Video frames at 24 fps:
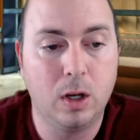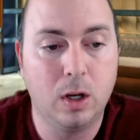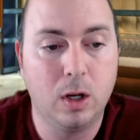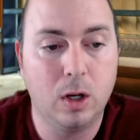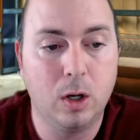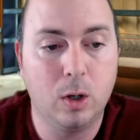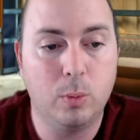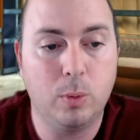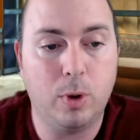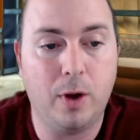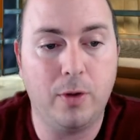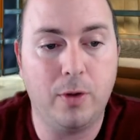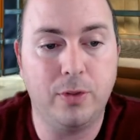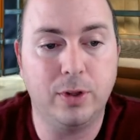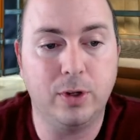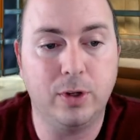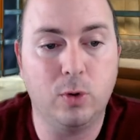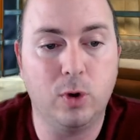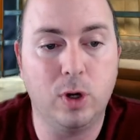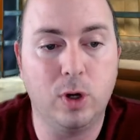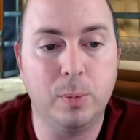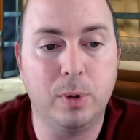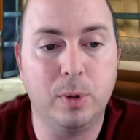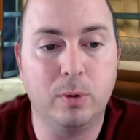While the
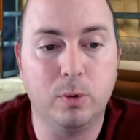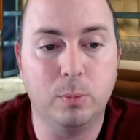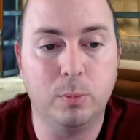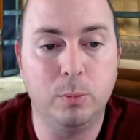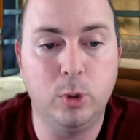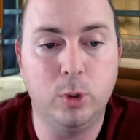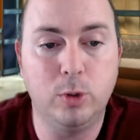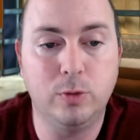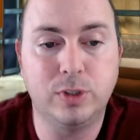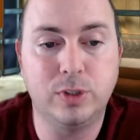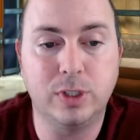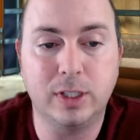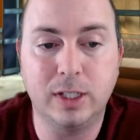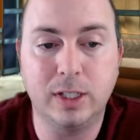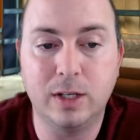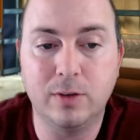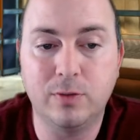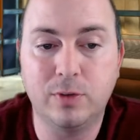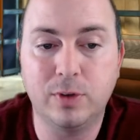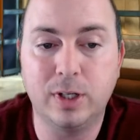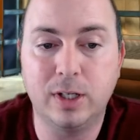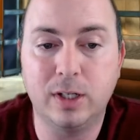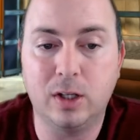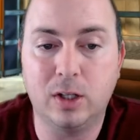agreement removes
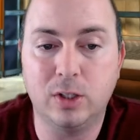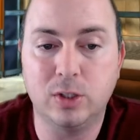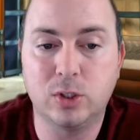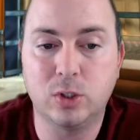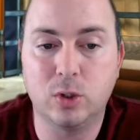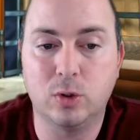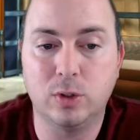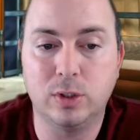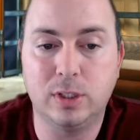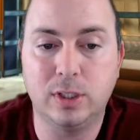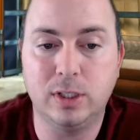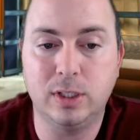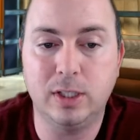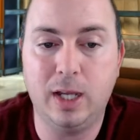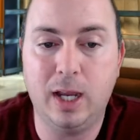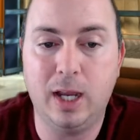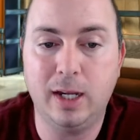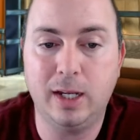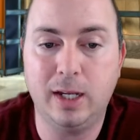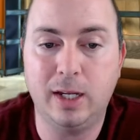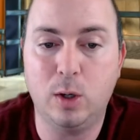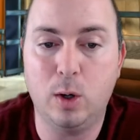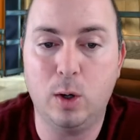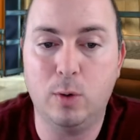significant uncertainty
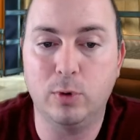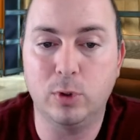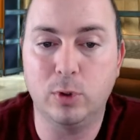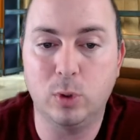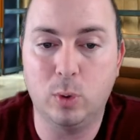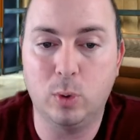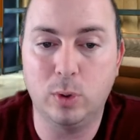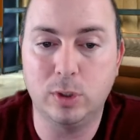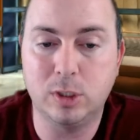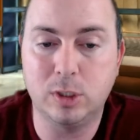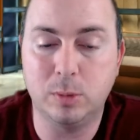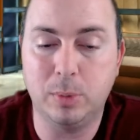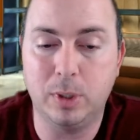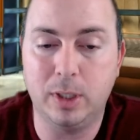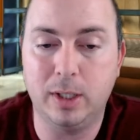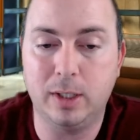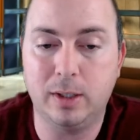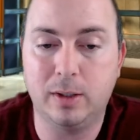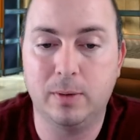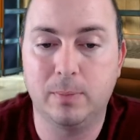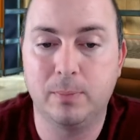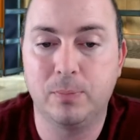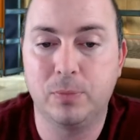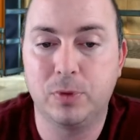hanging over Deutsche Bank,
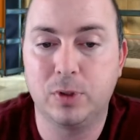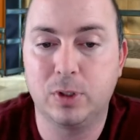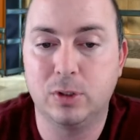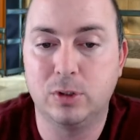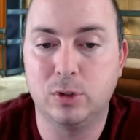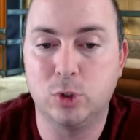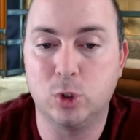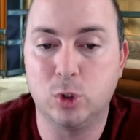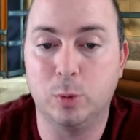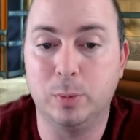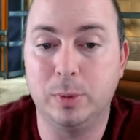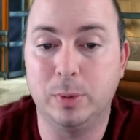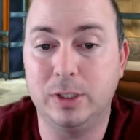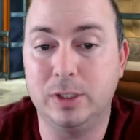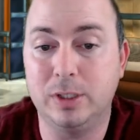Germany's